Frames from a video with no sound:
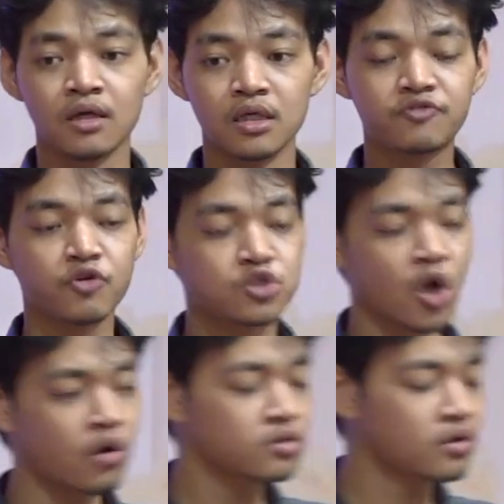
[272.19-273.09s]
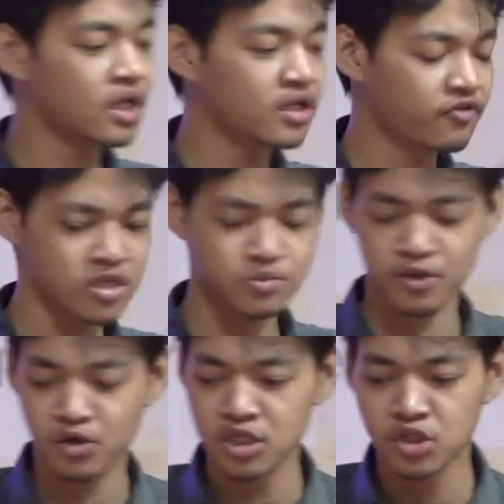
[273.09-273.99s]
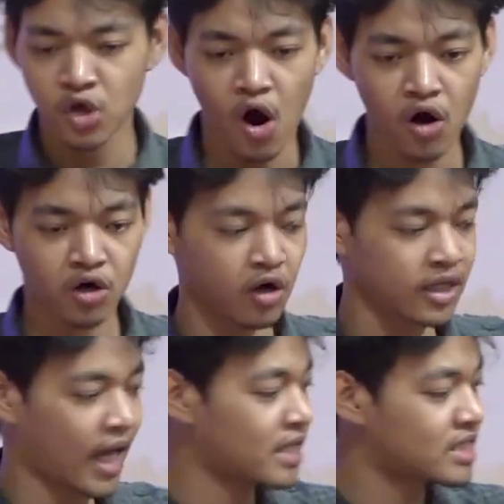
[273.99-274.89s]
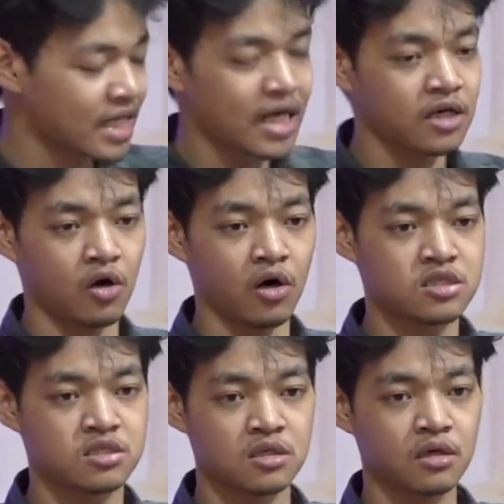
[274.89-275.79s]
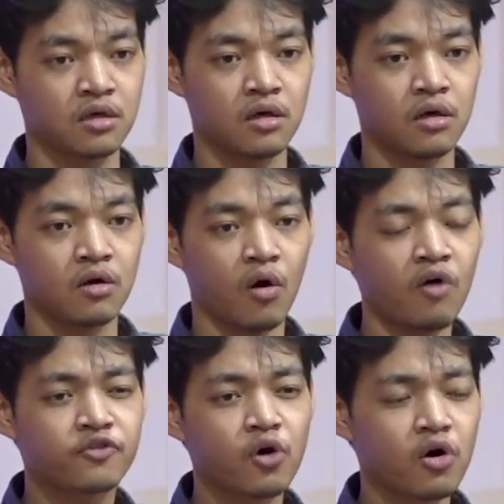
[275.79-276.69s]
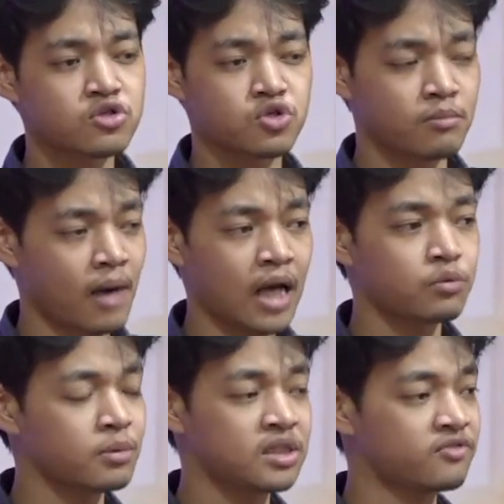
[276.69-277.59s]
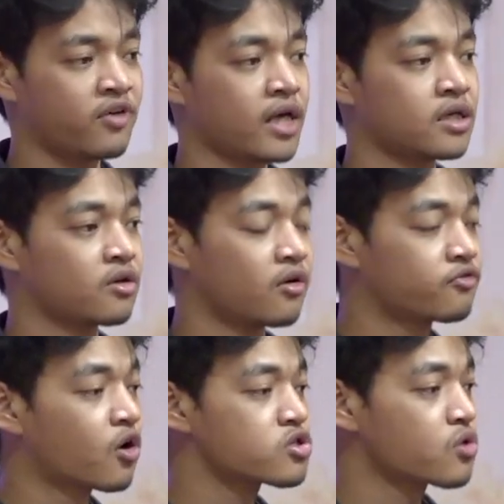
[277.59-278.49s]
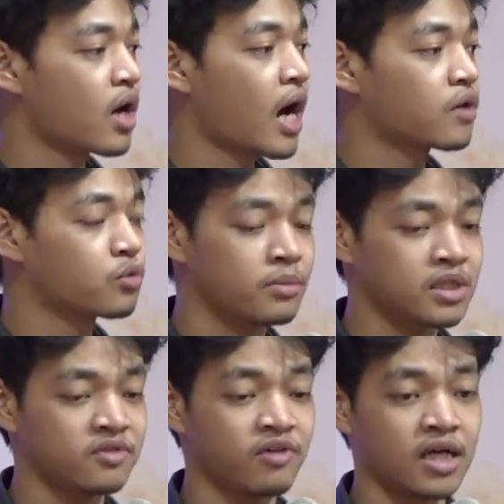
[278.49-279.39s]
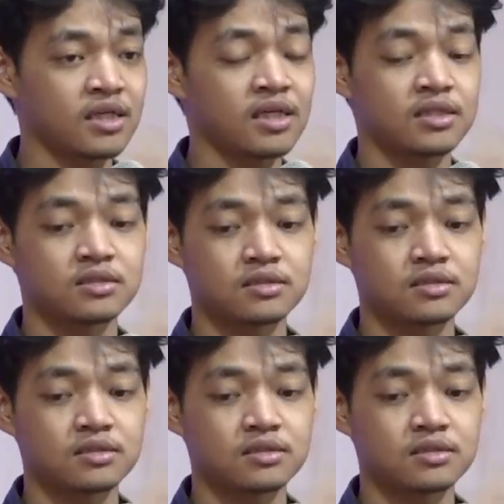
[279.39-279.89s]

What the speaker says: If you don't know the difference between your God and their gods, of course your mind will be divided. Of course your heart will be divided.